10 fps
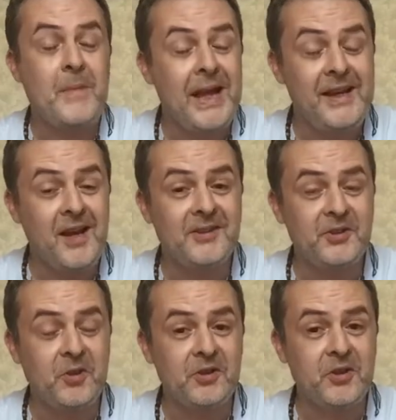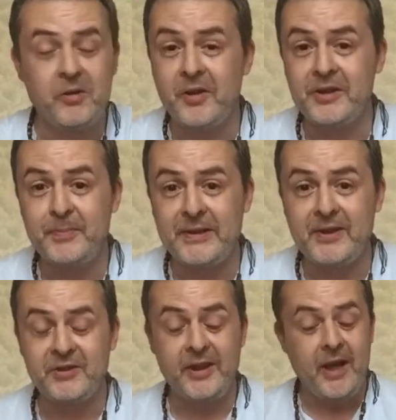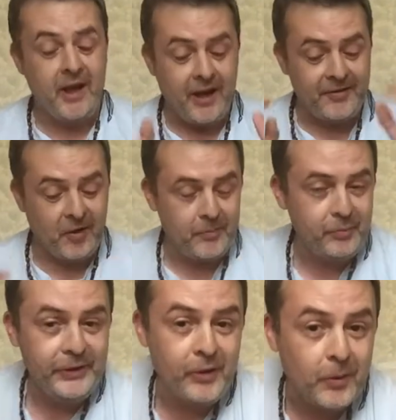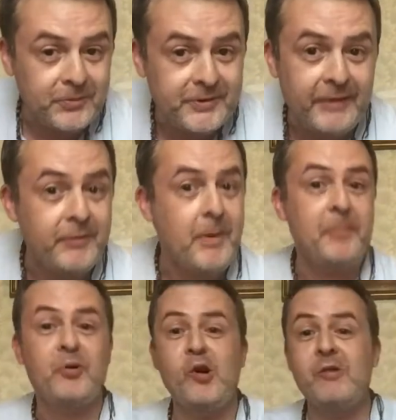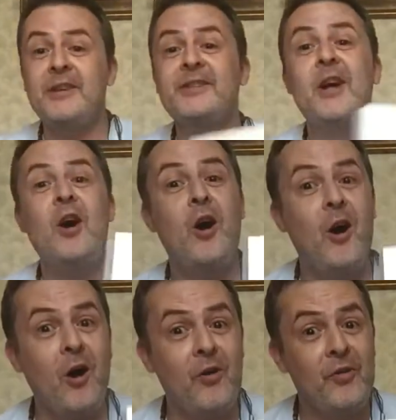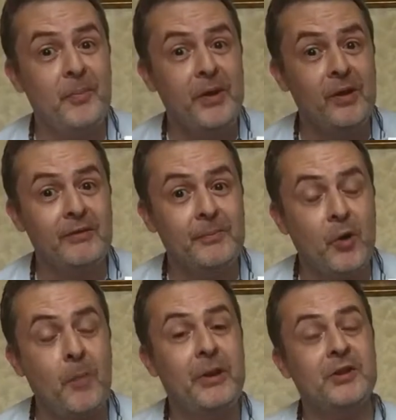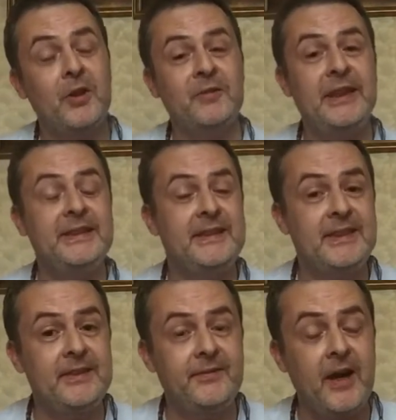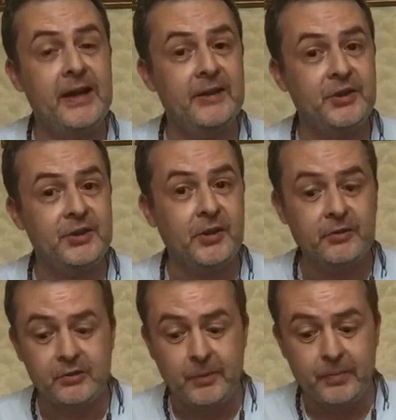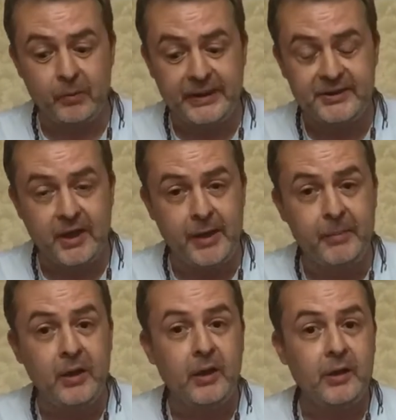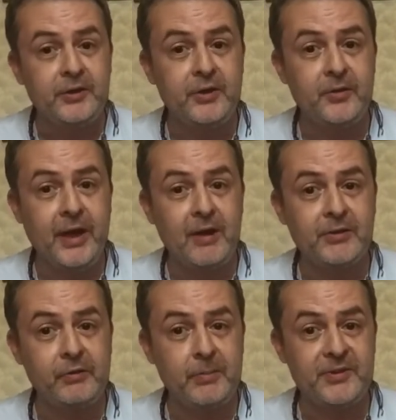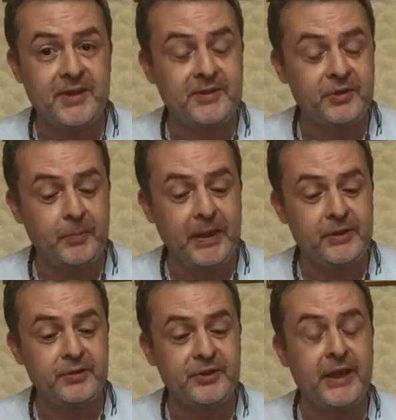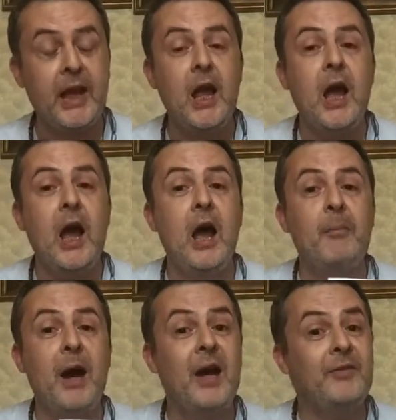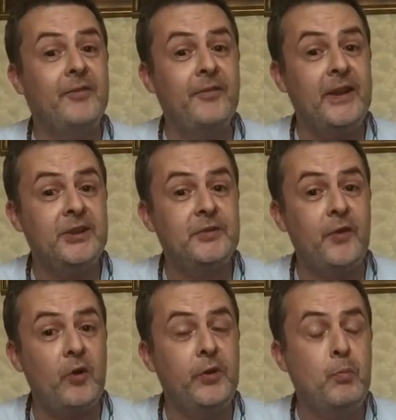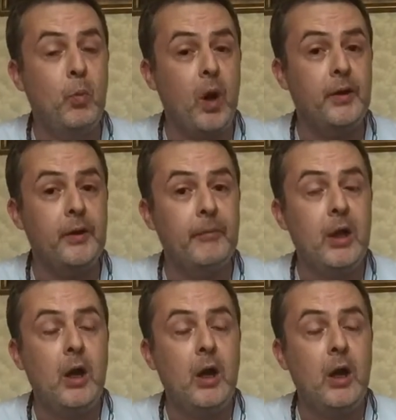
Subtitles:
Hey guys, it's Ross going on the Space Coach Stage. I thought I'd bring you up to date with my progress on the Mueller Report, because obviously he's testifying in just under a couple of weeks' time to the House of Representatives. Should be interesting. I've finished Volume 1,